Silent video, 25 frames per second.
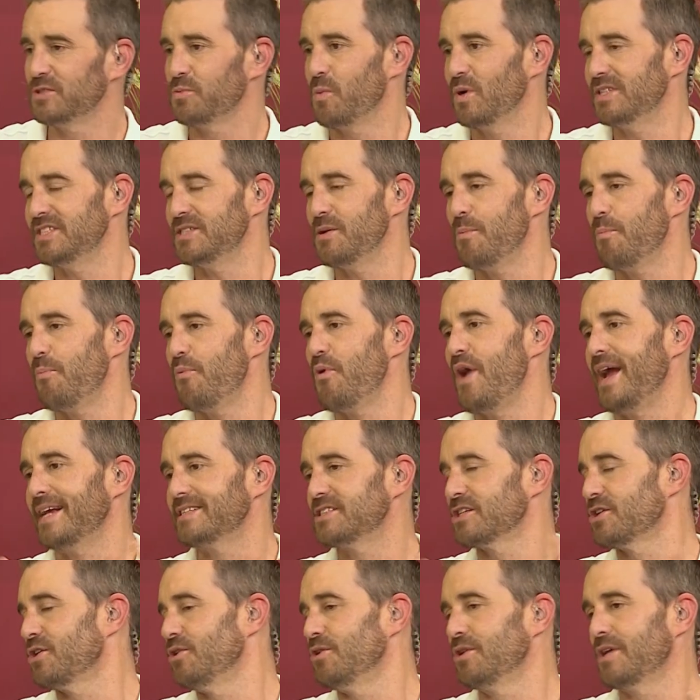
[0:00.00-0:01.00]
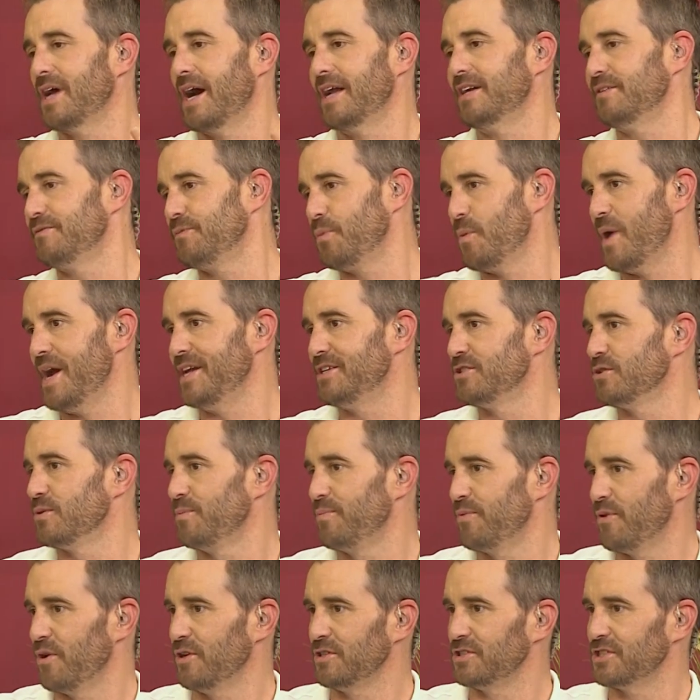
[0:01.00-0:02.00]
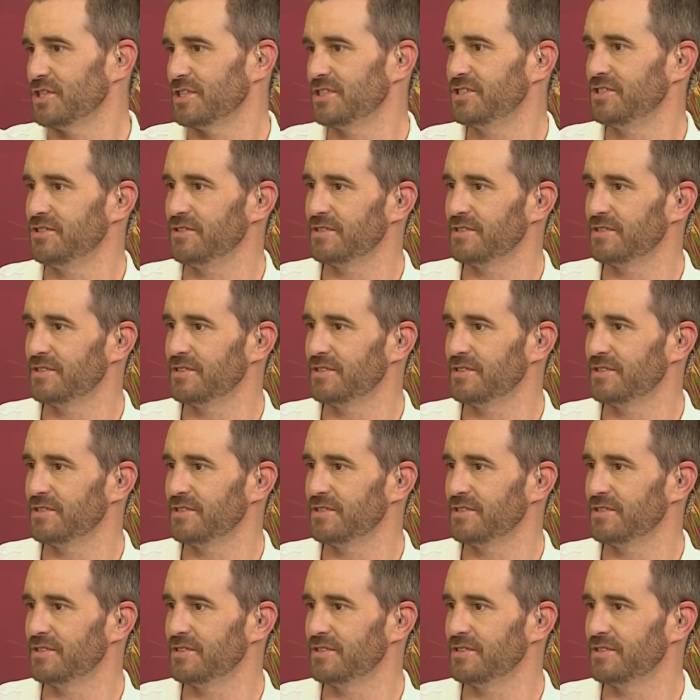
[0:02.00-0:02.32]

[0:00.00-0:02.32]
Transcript: What's a practical kind of way to approach it?